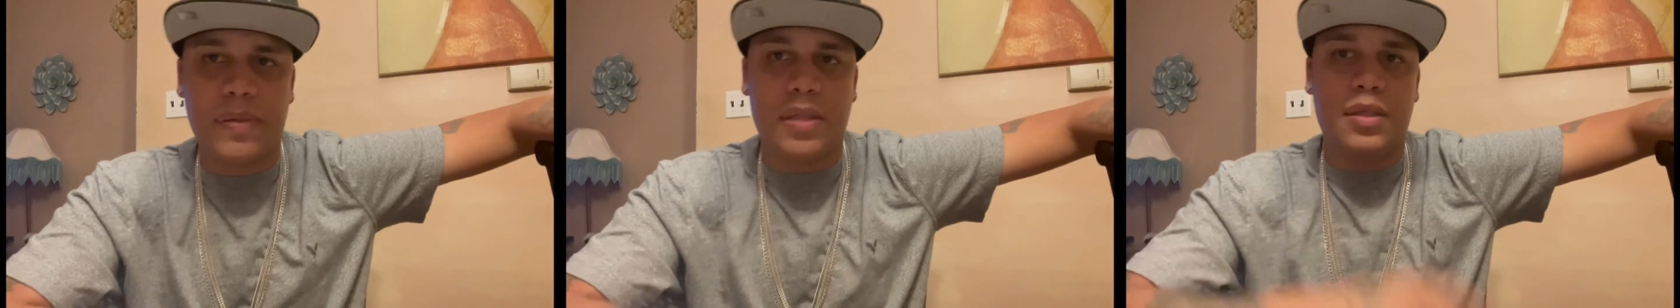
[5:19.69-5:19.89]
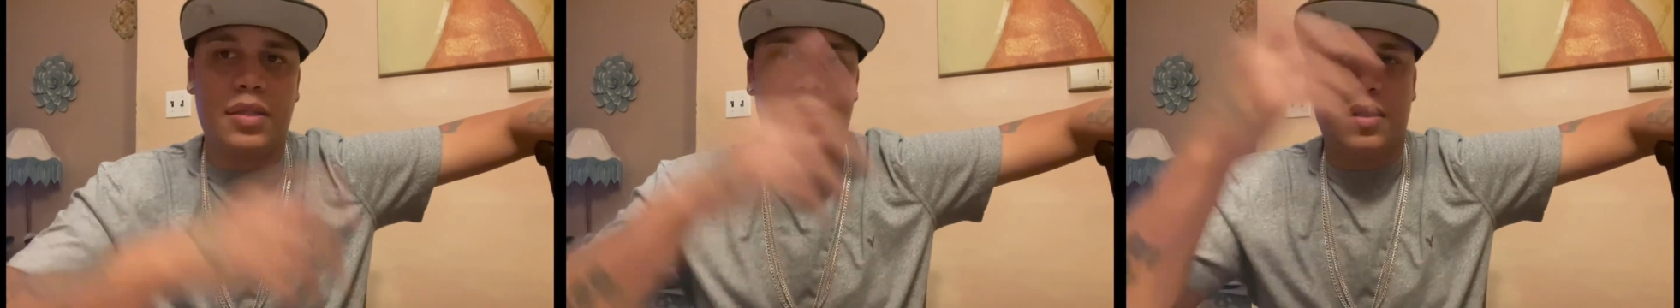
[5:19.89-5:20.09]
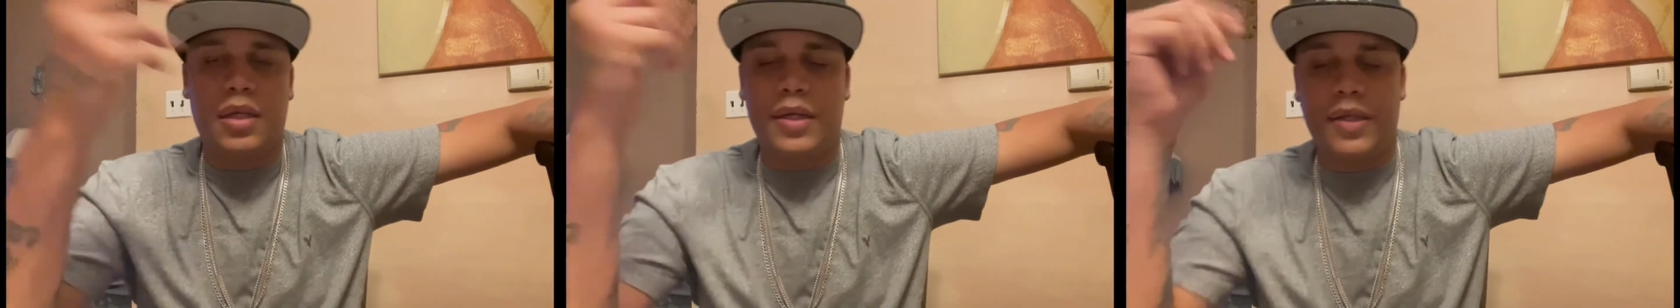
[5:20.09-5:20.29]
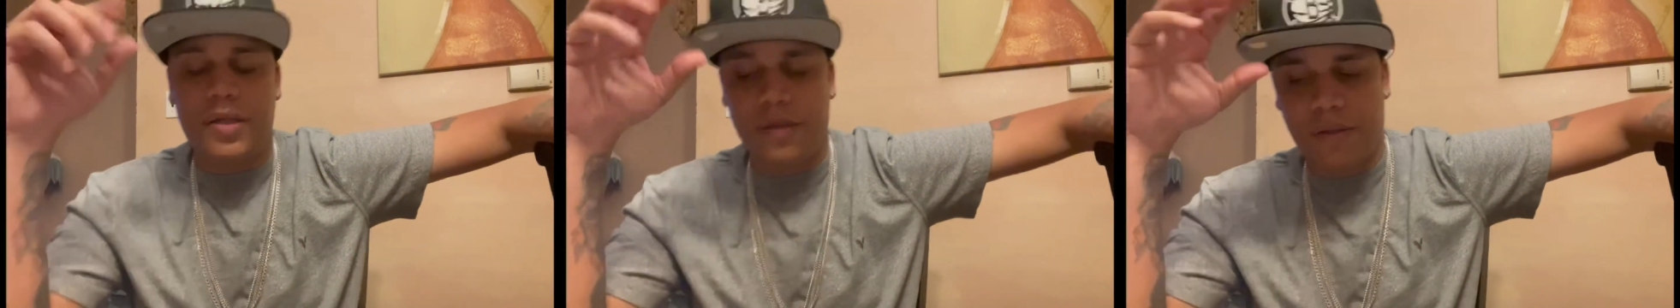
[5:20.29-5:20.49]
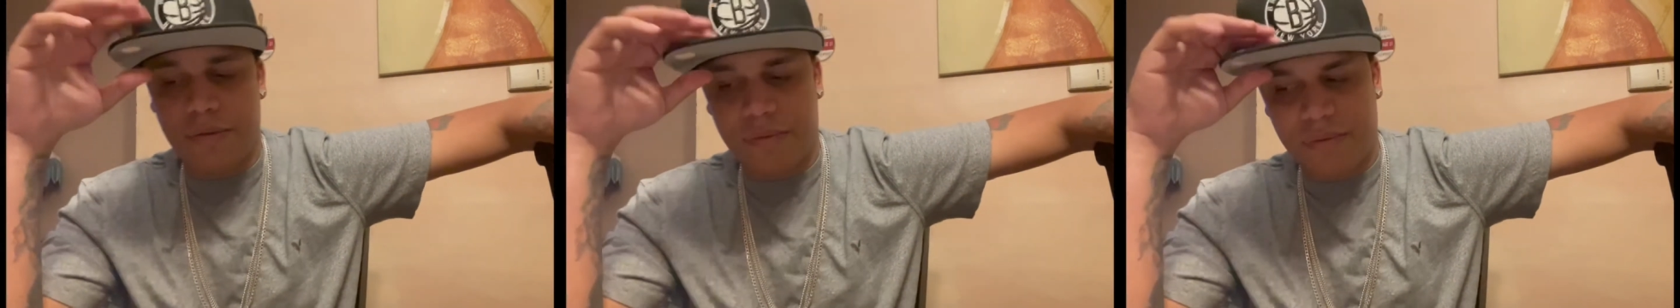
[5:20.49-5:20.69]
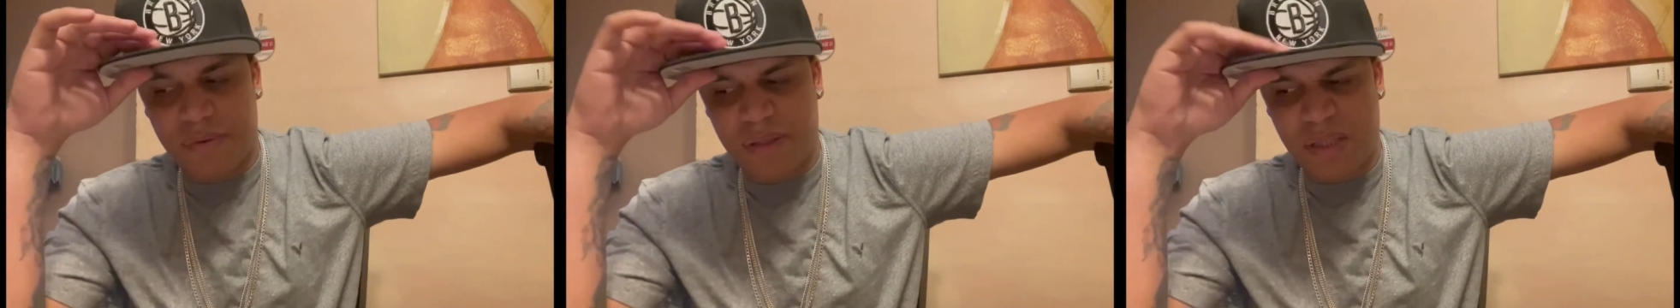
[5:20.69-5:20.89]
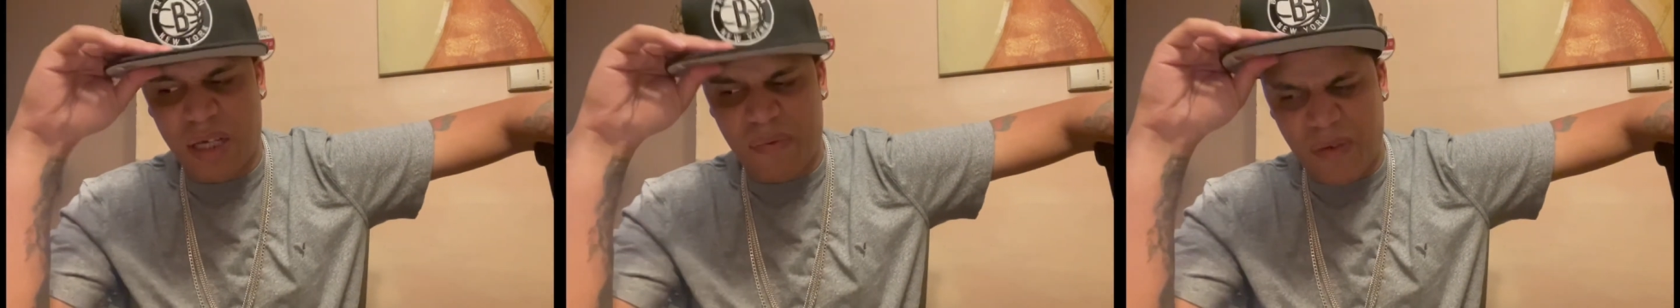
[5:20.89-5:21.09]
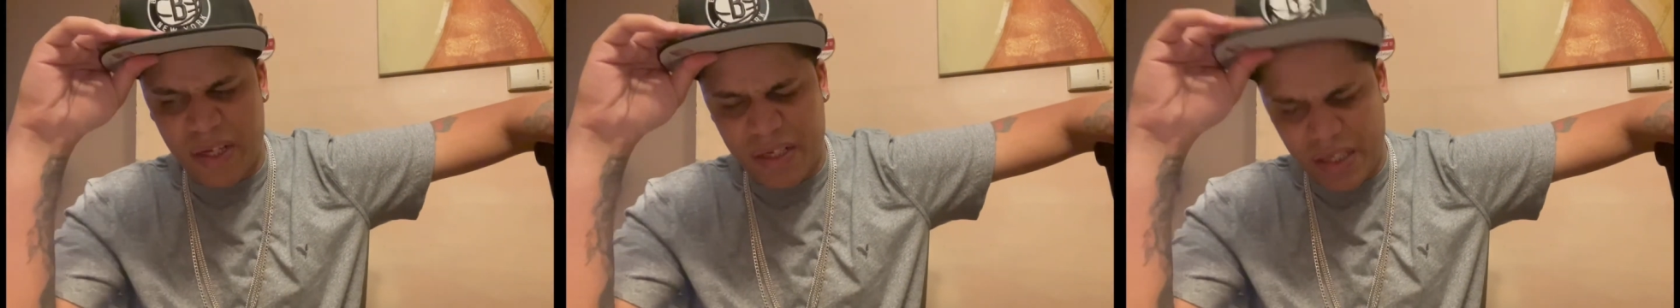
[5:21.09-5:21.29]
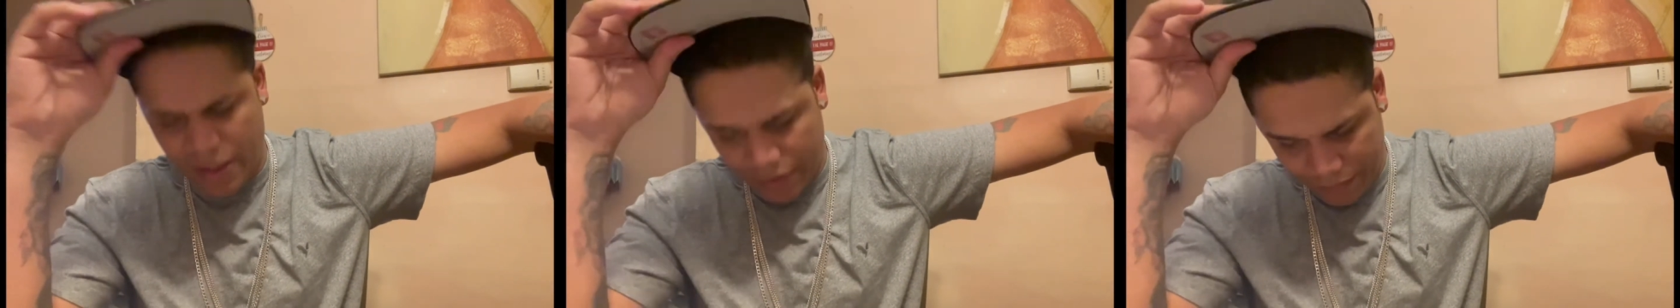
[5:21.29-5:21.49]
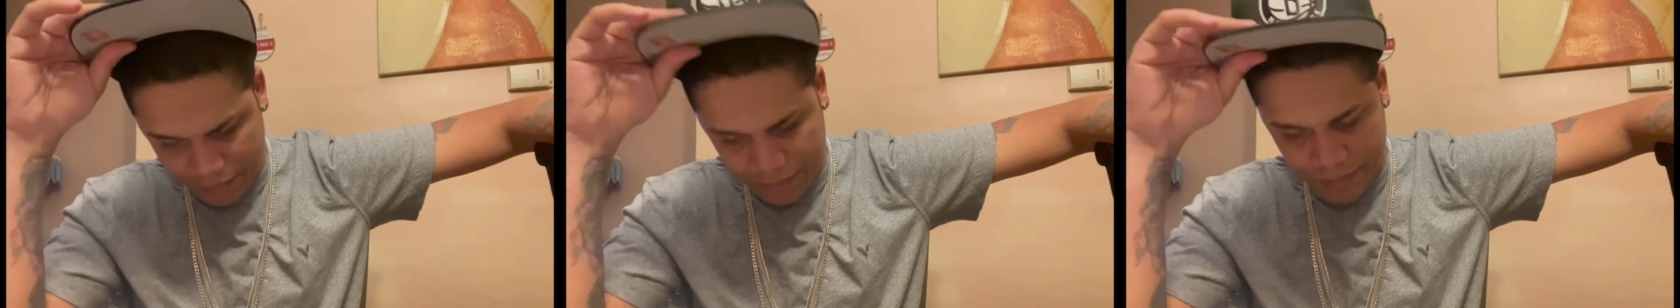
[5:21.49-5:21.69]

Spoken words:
and, like, you know, stuff like that.